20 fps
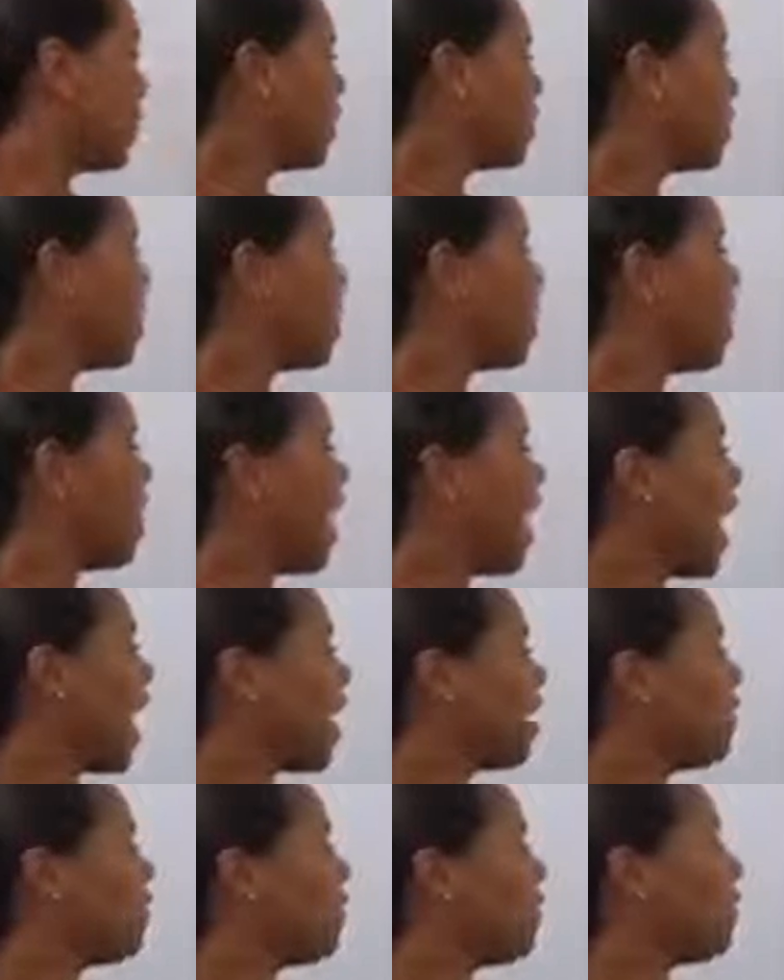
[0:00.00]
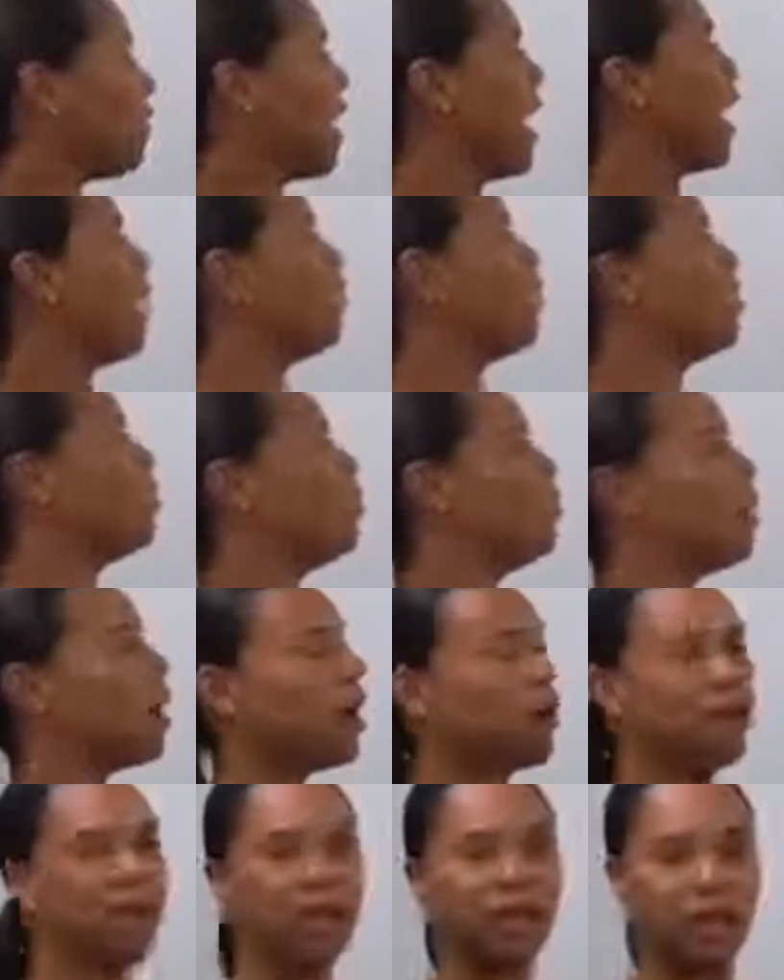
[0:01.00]
So the higher the value
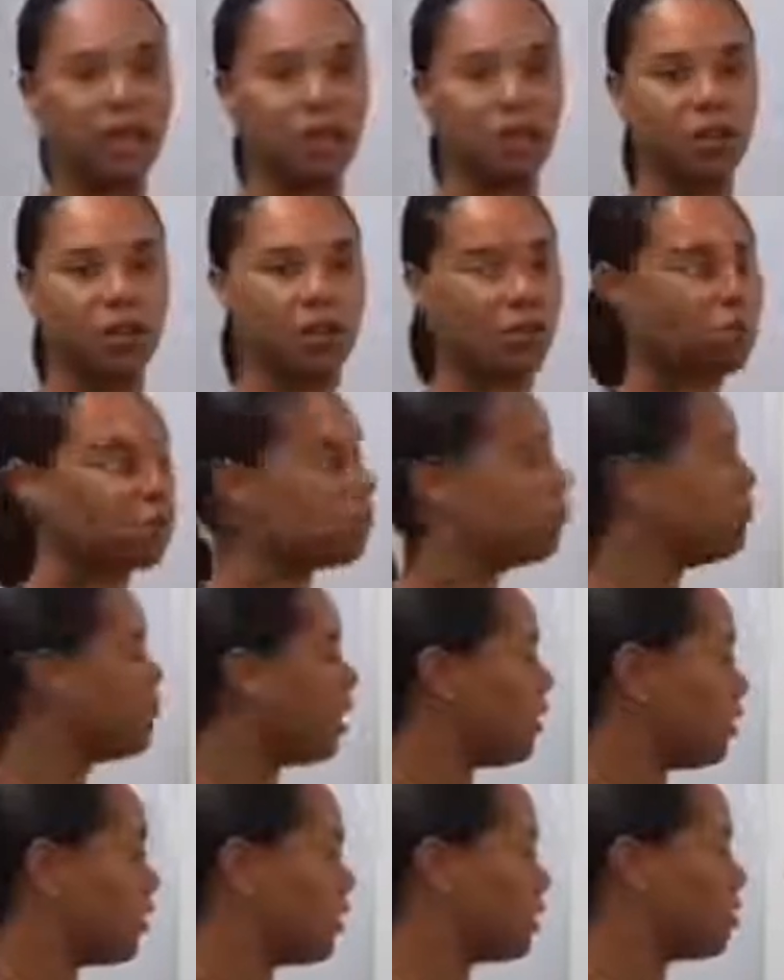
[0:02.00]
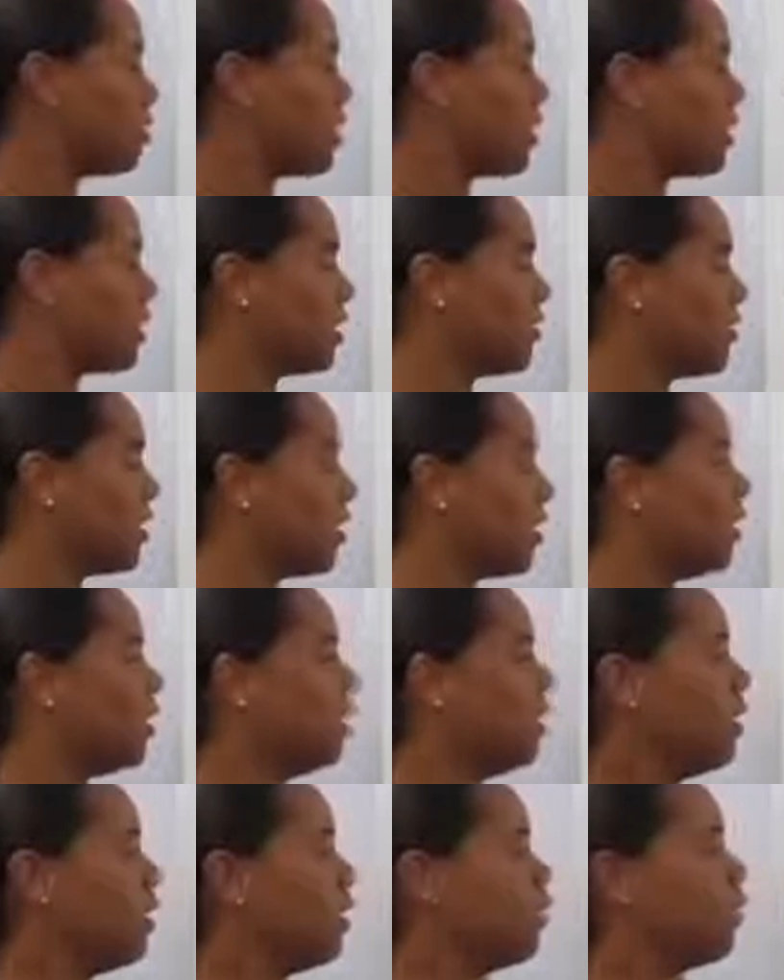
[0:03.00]
of the
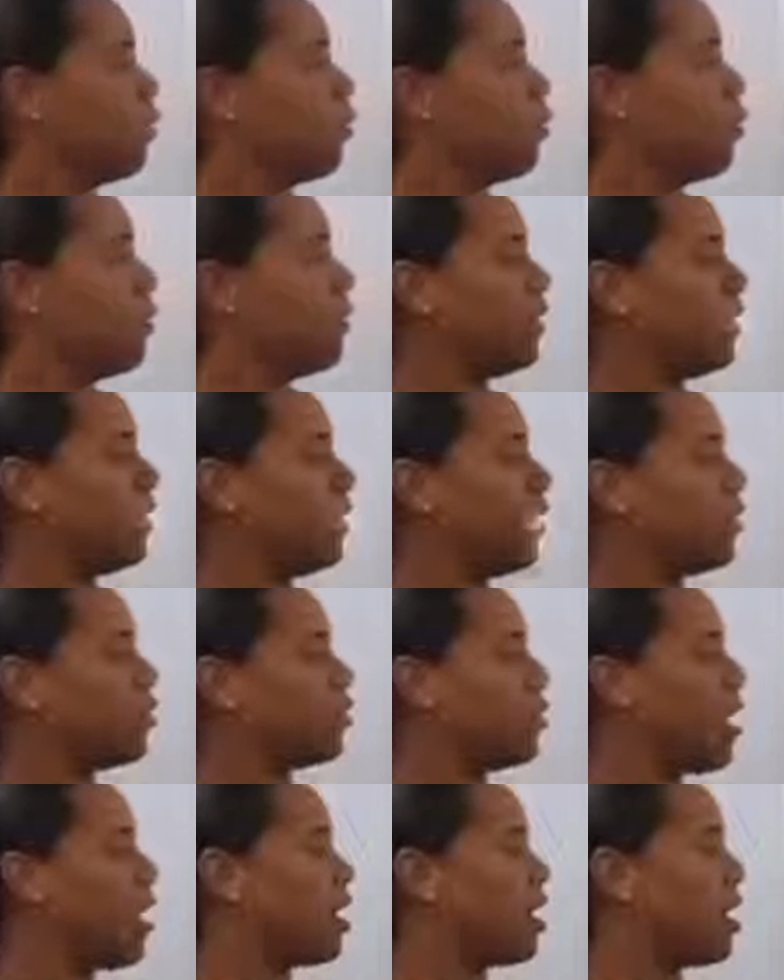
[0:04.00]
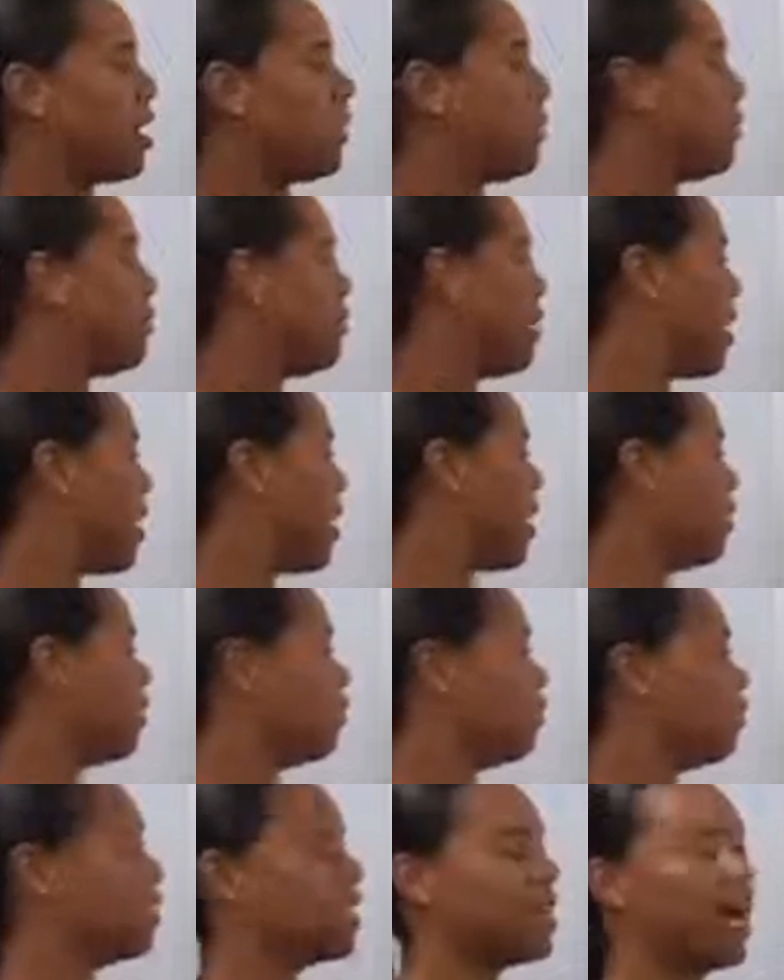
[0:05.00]
electronegativity, the more the electron in the
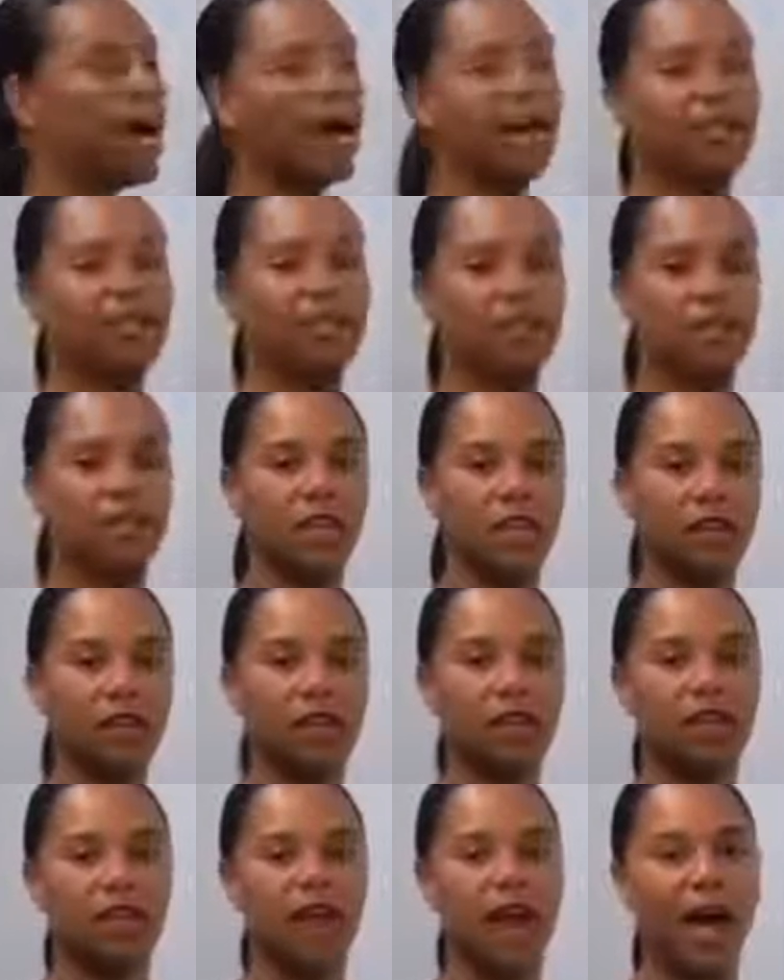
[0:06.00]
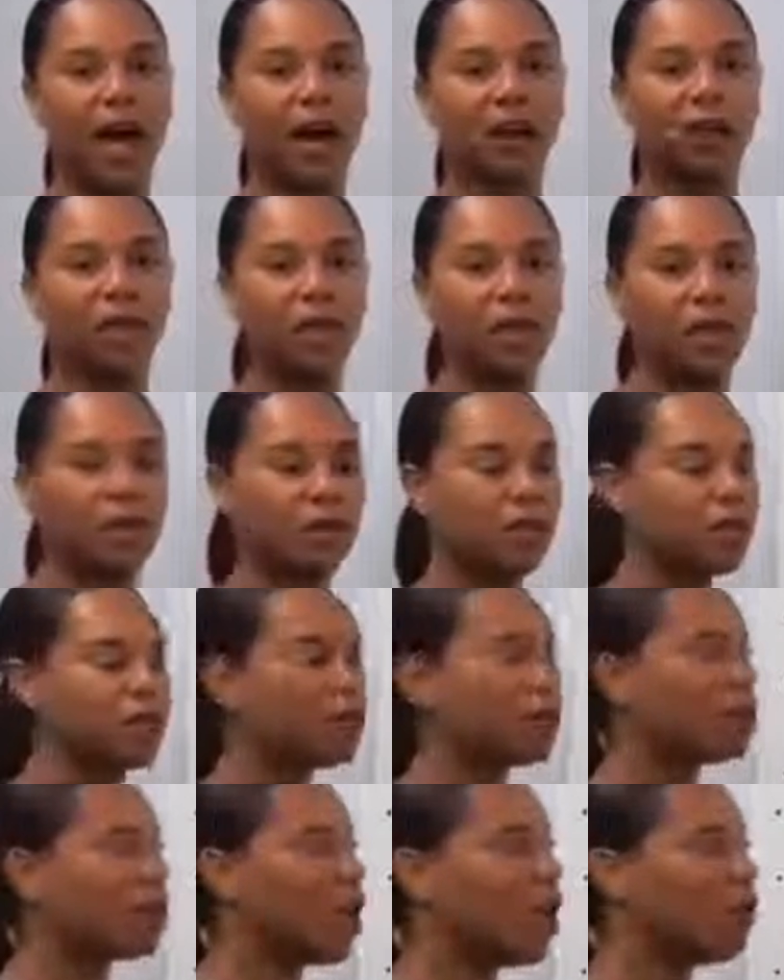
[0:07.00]
bond resides near the atom.
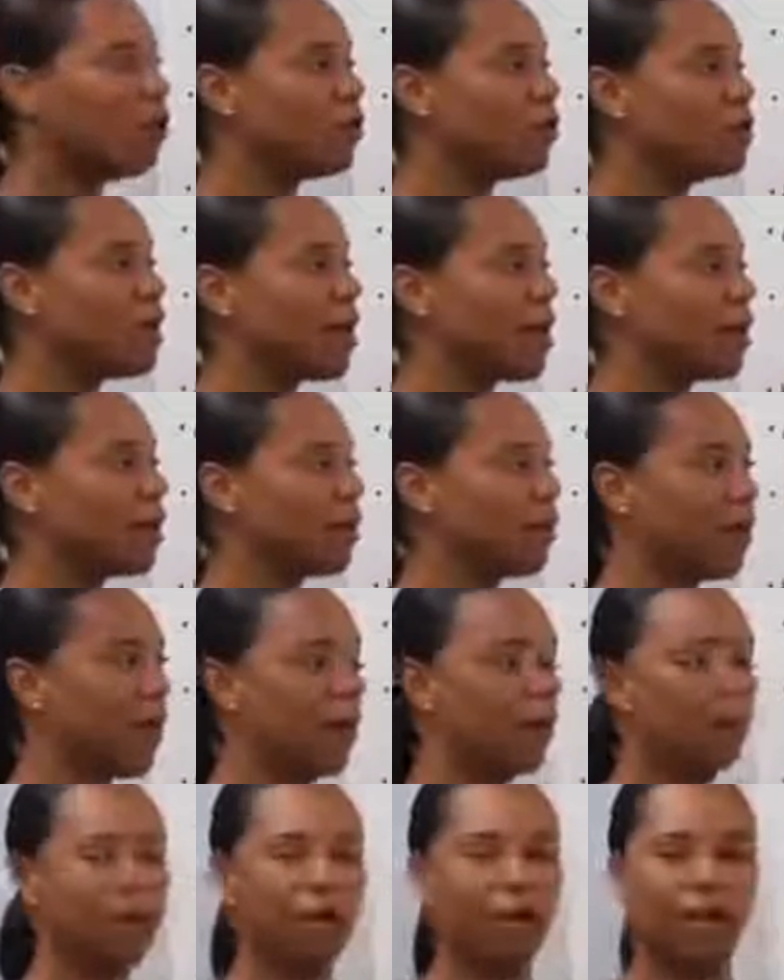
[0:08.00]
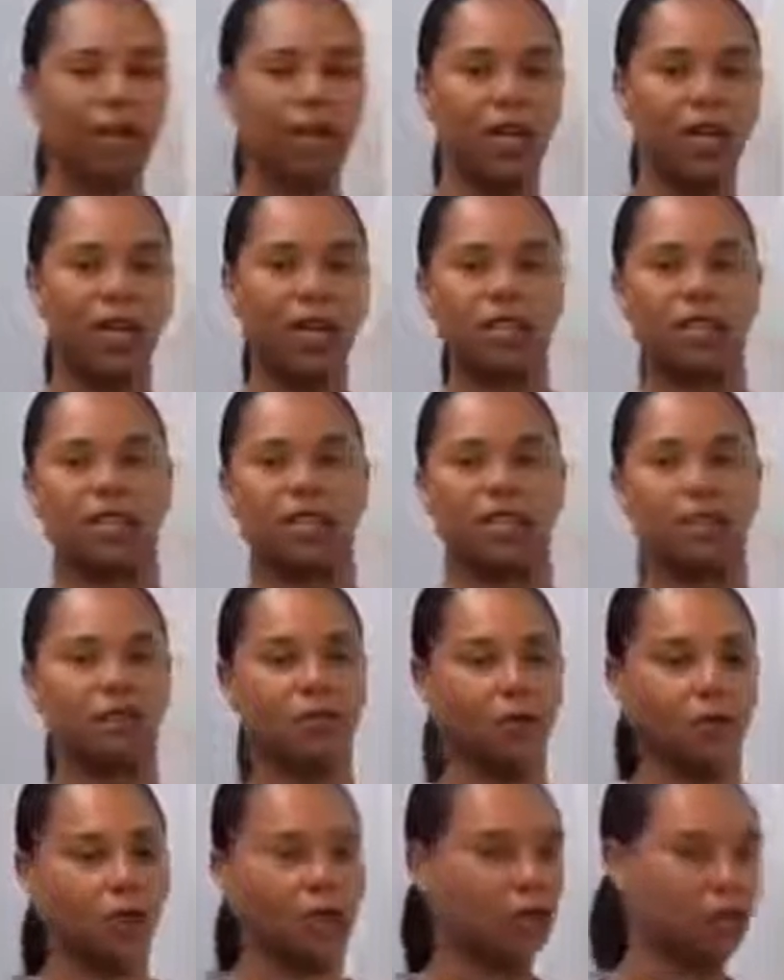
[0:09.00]
So it's almost like a popularity
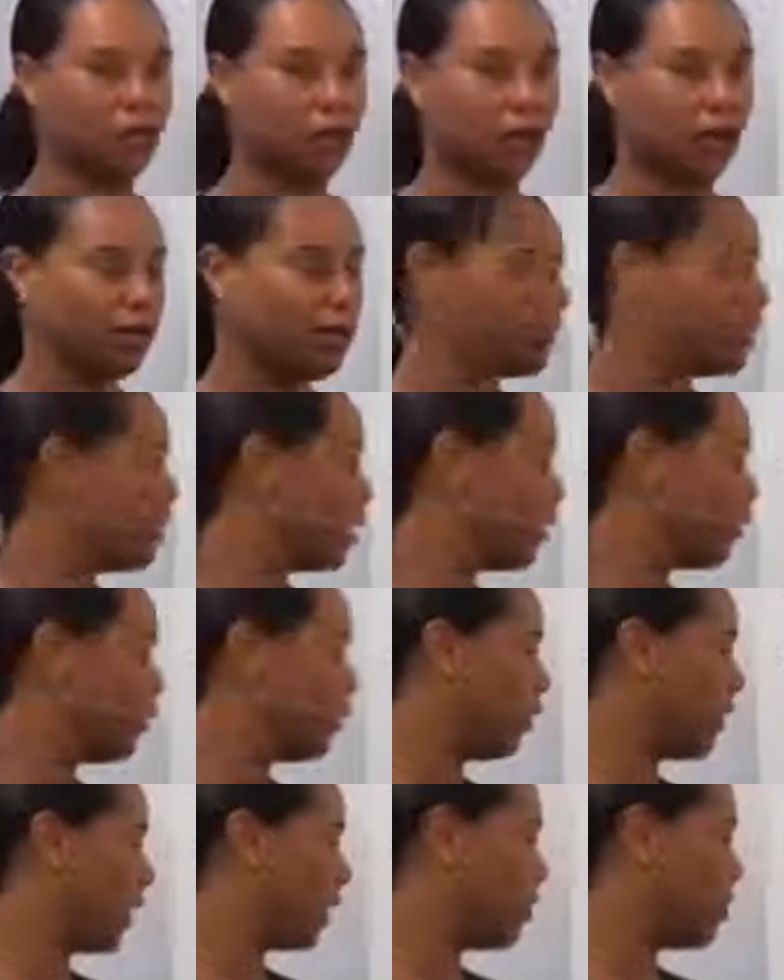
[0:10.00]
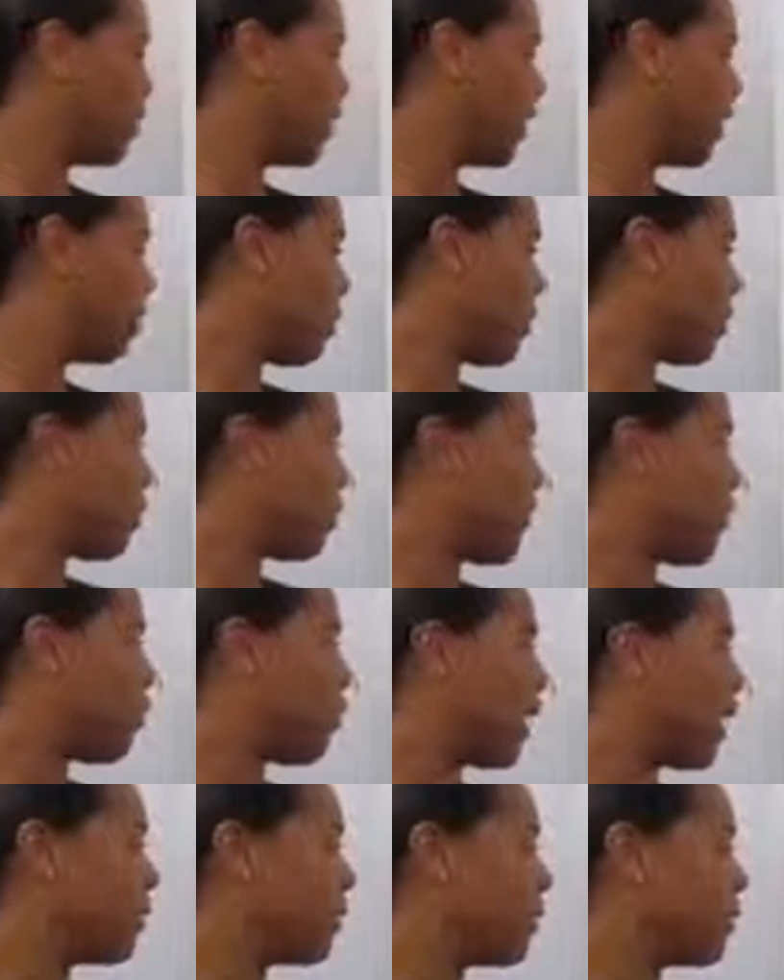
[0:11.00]
contest for electrons, if you'd like to think about it
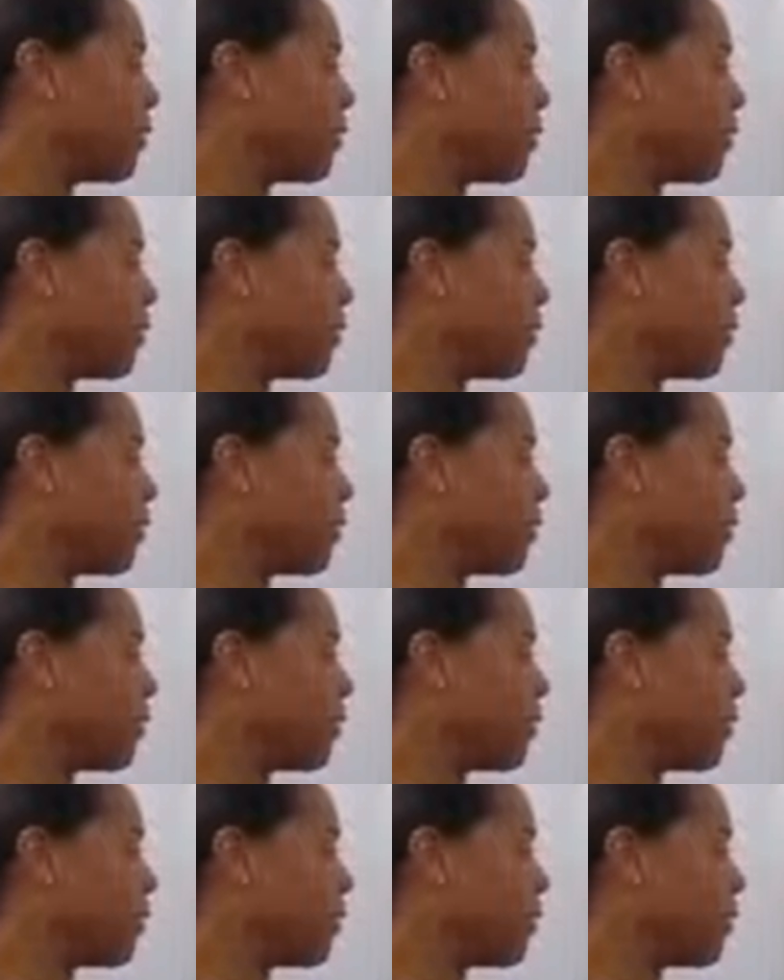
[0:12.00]
that way.